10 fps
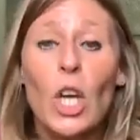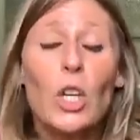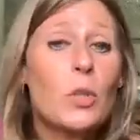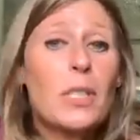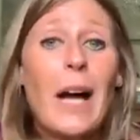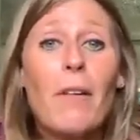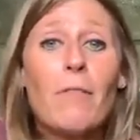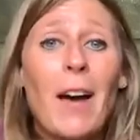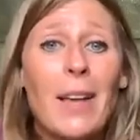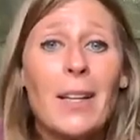You stop
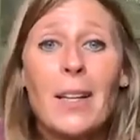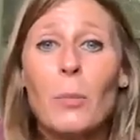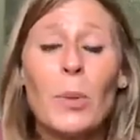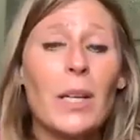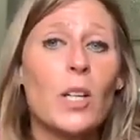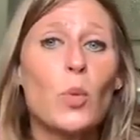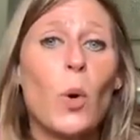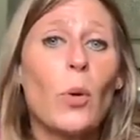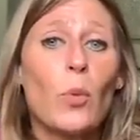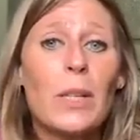fighting it because
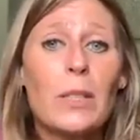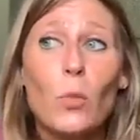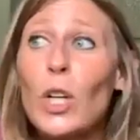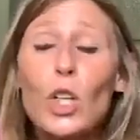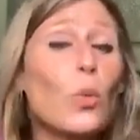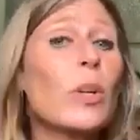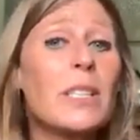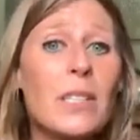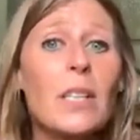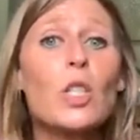what you
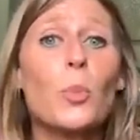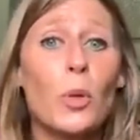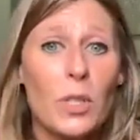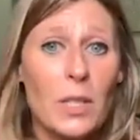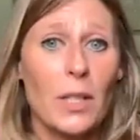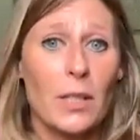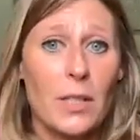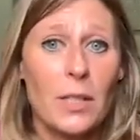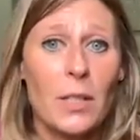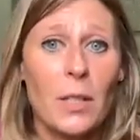resist
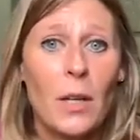persists.